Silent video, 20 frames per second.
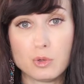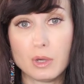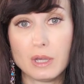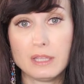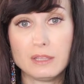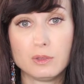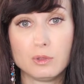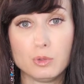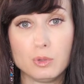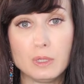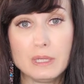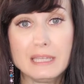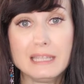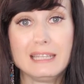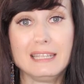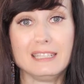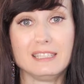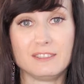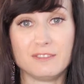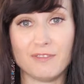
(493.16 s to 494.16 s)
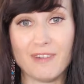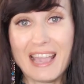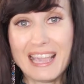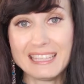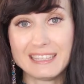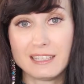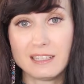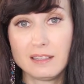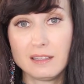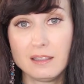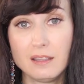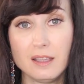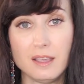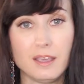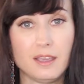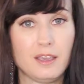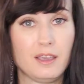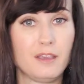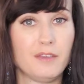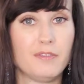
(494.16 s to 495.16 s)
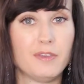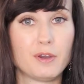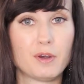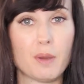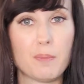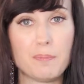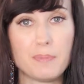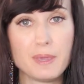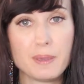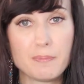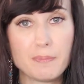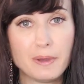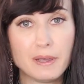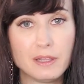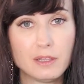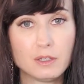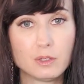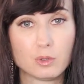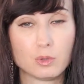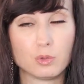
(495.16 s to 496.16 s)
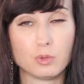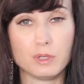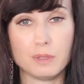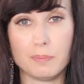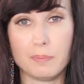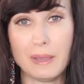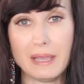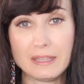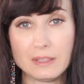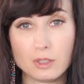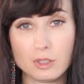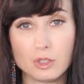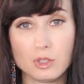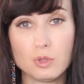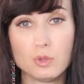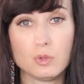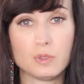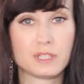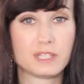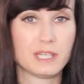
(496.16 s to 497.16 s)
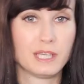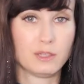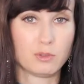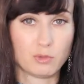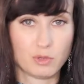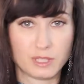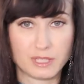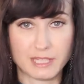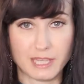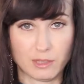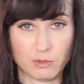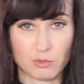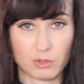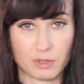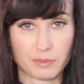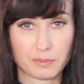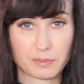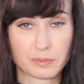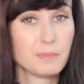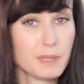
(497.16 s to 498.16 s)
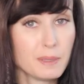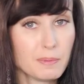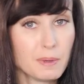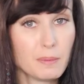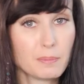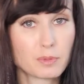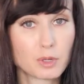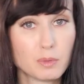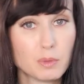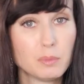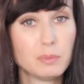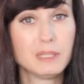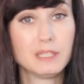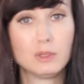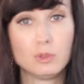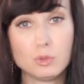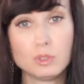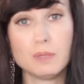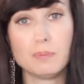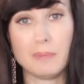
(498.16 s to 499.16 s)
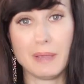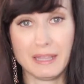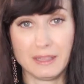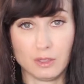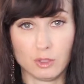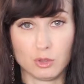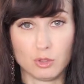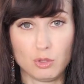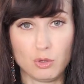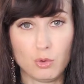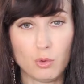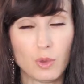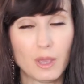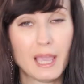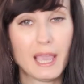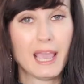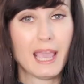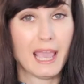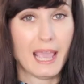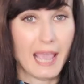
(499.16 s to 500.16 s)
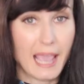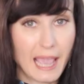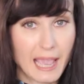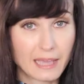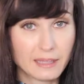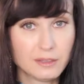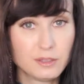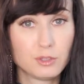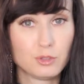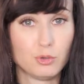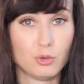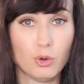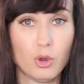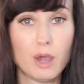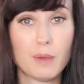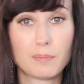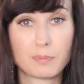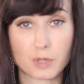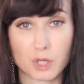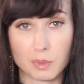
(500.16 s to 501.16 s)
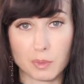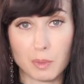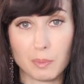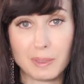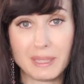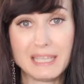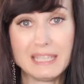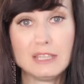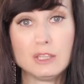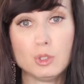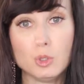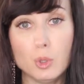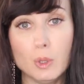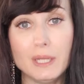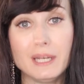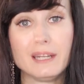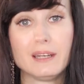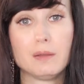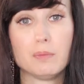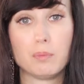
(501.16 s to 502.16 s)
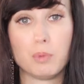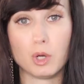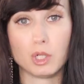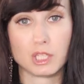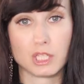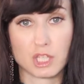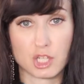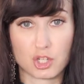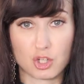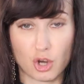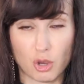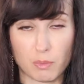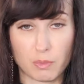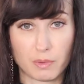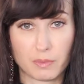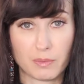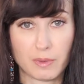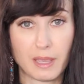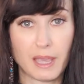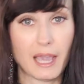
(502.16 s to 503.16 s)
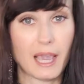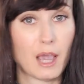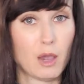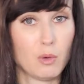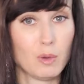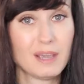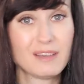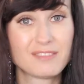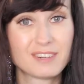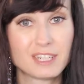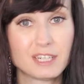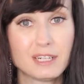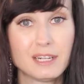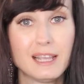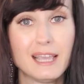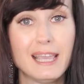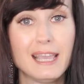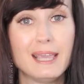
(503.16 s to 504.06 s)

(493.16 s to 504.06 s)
you are doing is vital, there are people who depend on you, etc., etc. People probably do depend on you, and you are probably doing an important job. However,